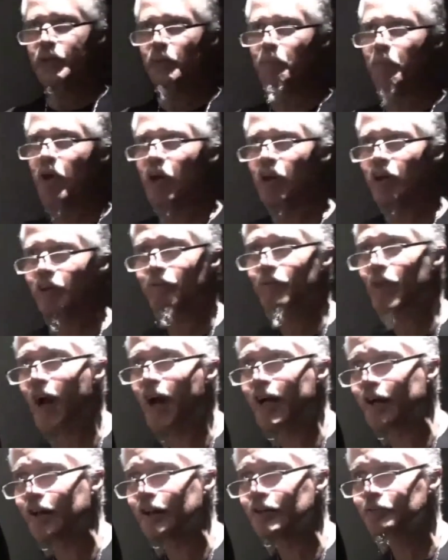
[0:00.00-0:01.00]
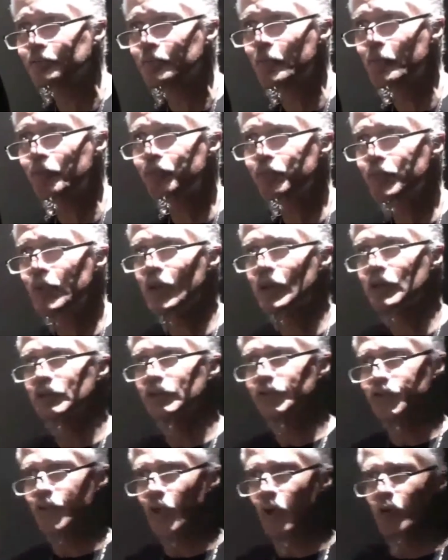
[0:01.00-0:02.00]
there's a ball of fire.
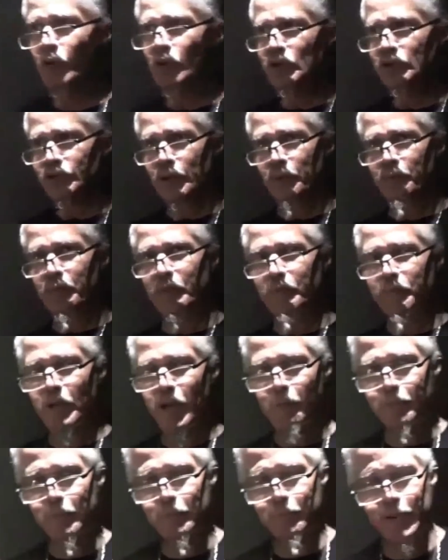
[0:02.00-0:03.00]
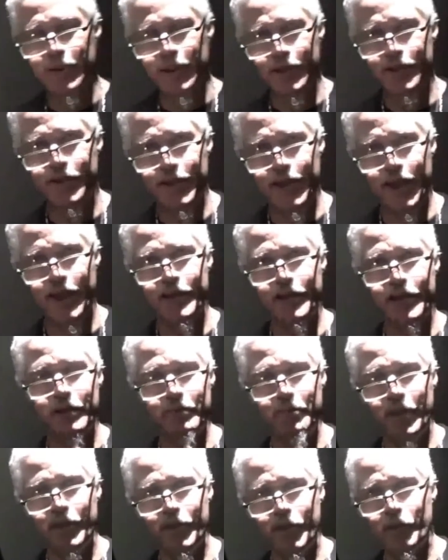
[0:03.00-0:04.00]
So the proper pronunciation in